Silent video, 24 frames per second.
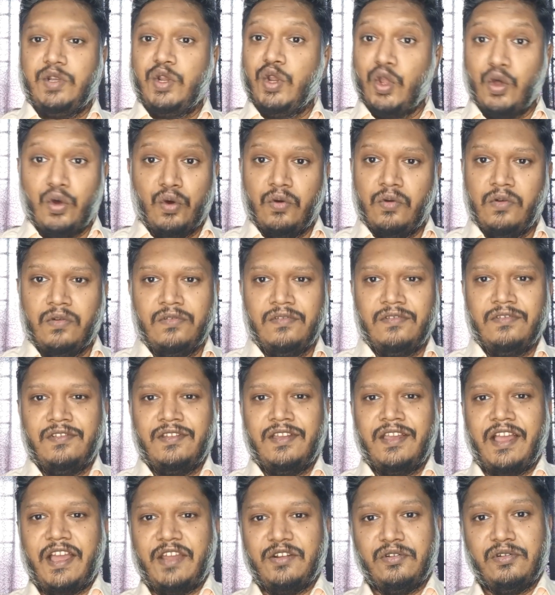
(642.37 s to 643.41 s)
No,
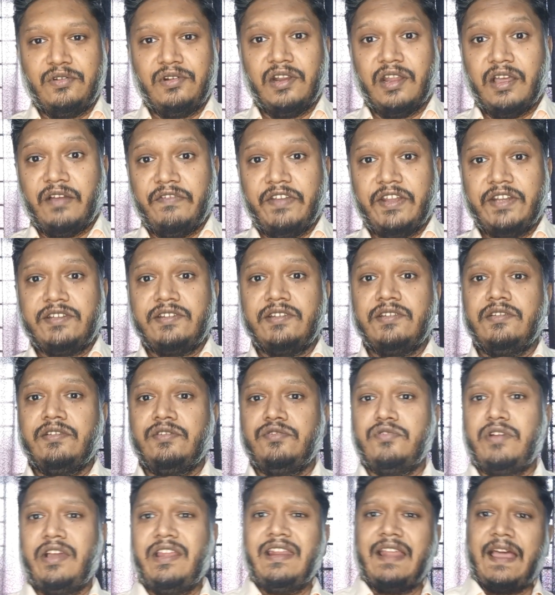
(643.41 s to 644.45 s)
I don't love it.
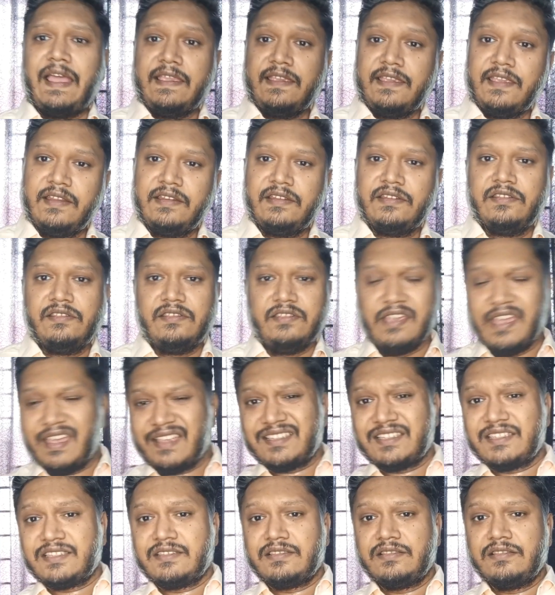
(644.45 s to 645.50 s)
Do I like it?
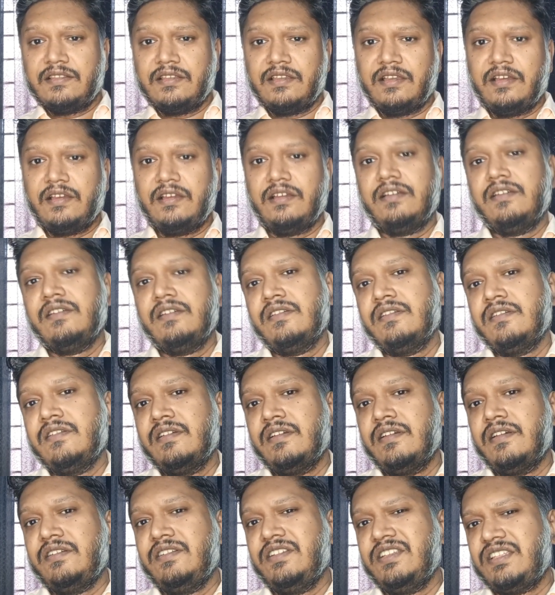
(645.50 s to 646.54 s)
Yes.
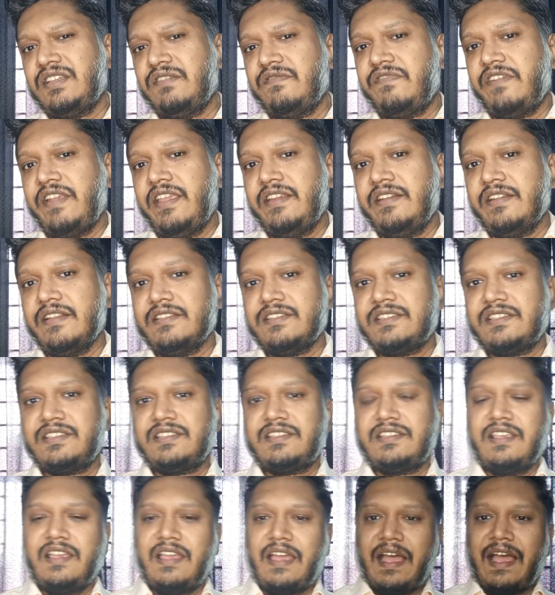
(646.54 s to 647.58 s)
Decent
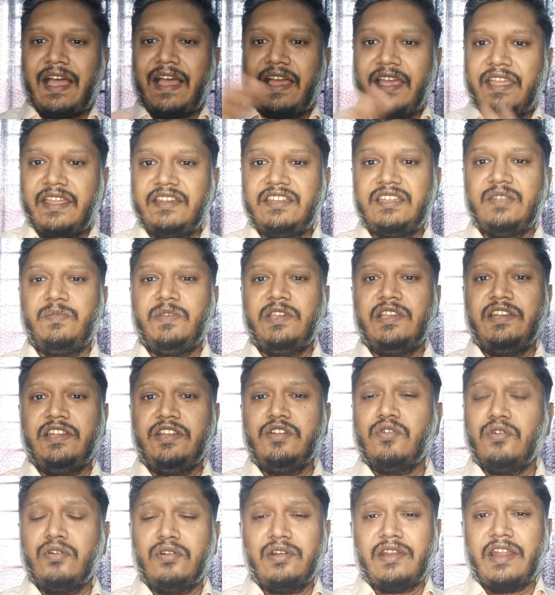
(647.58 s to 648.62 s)
fragrance. I
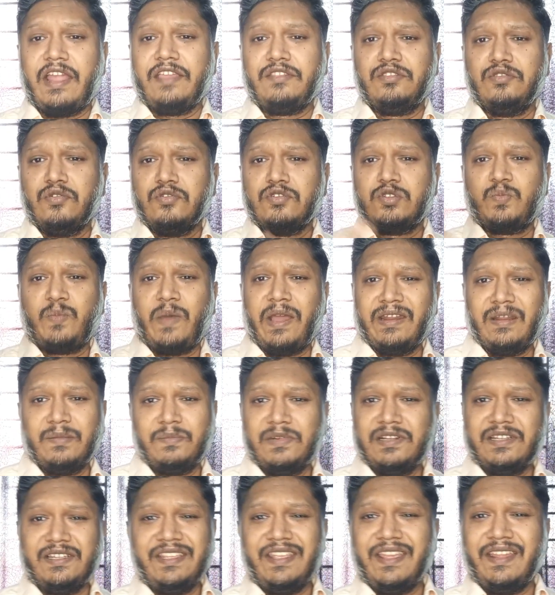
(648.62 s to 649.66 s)
typically don't like those
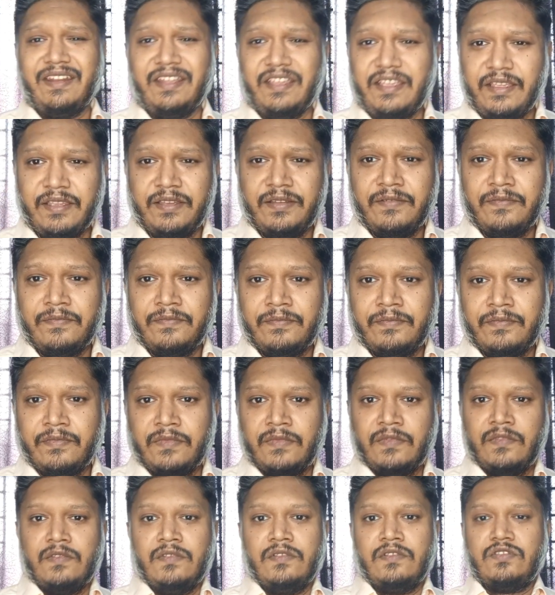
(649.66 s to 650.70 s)
pineapple DNA.
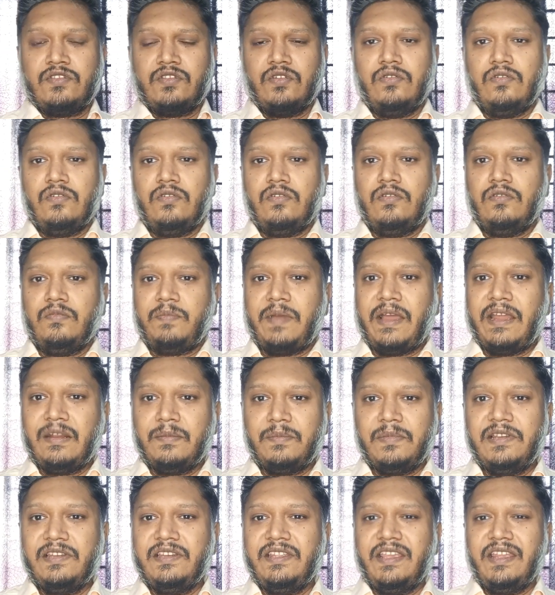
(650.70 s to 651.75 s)
So
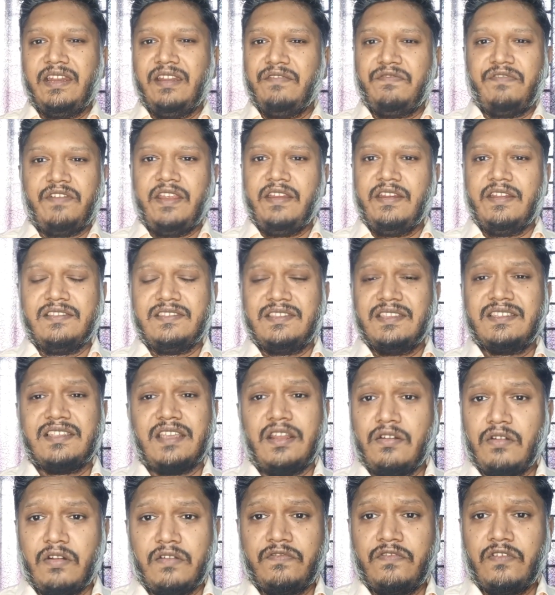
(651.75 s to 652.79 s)
pineapple DNA fragrances
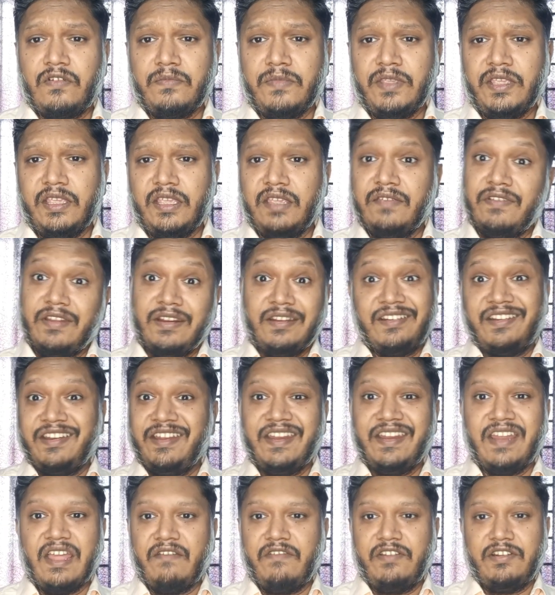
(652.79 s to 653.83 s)
are not for me. Even
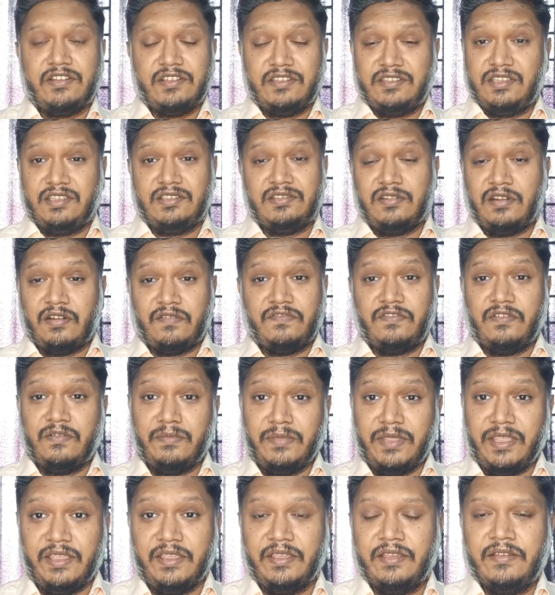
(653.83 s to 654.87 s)
Creed Aventus is not for
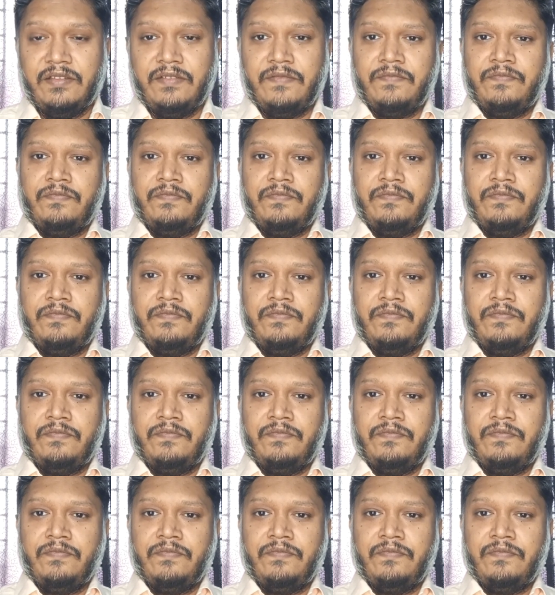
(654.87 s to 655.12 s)
me.